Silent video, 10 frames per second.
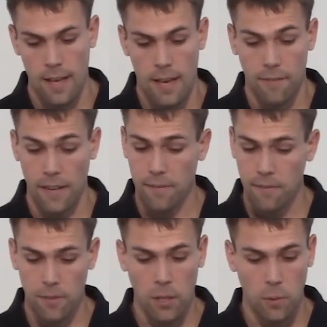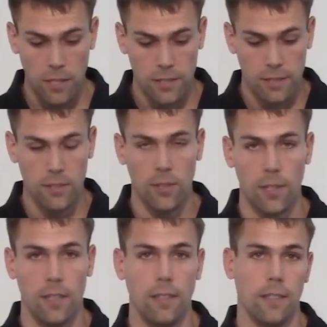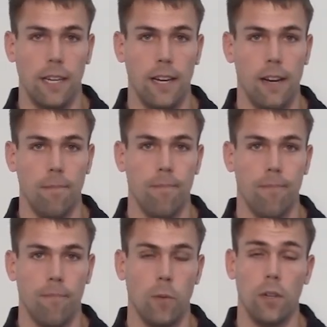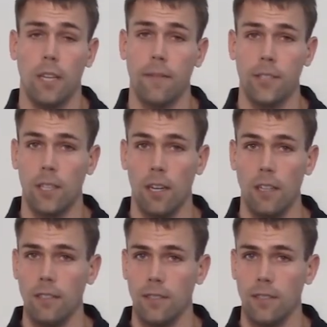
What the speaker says: If you have any further questions or want to give us a call